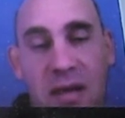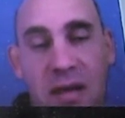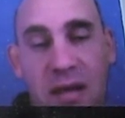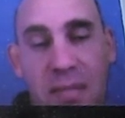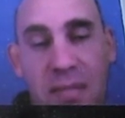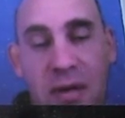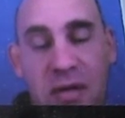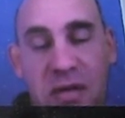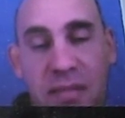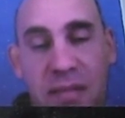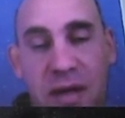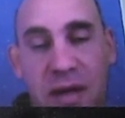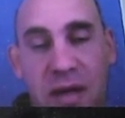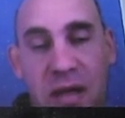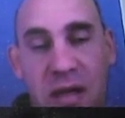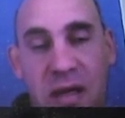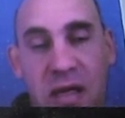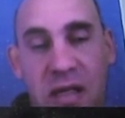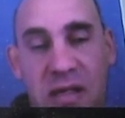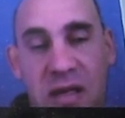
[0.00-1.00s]
the
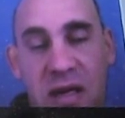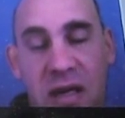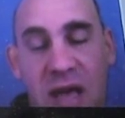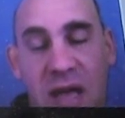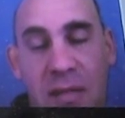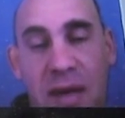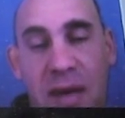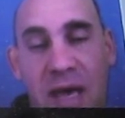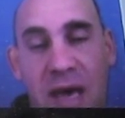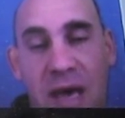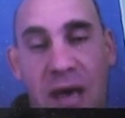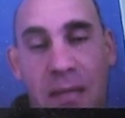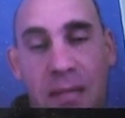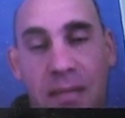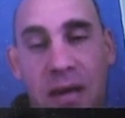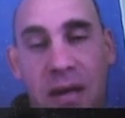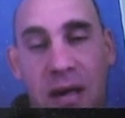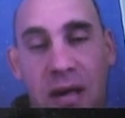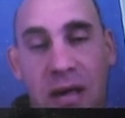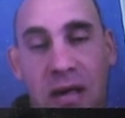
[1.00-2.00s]
possibilities that are coming
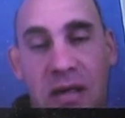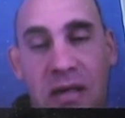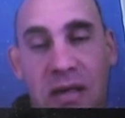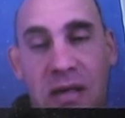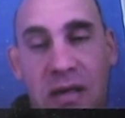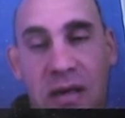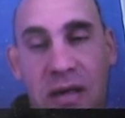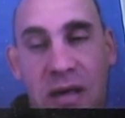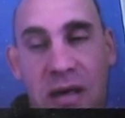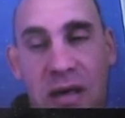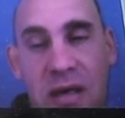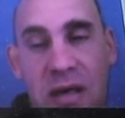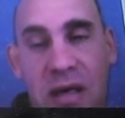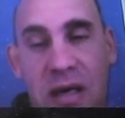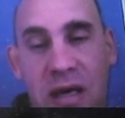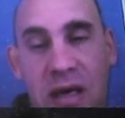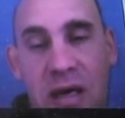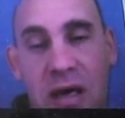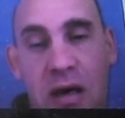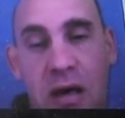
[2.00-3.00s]
up and
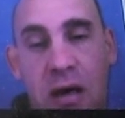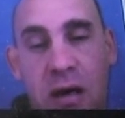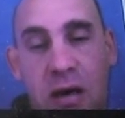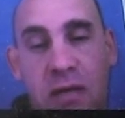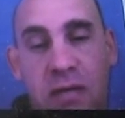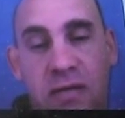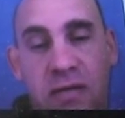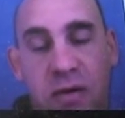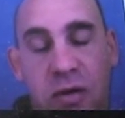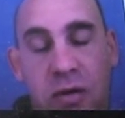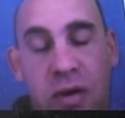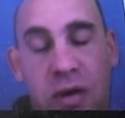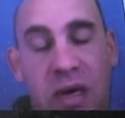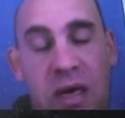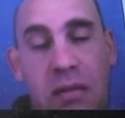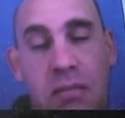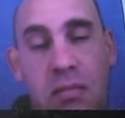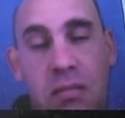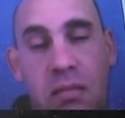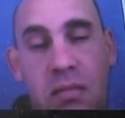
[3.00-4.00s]
of
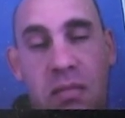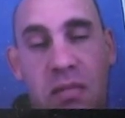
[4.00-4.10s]
doing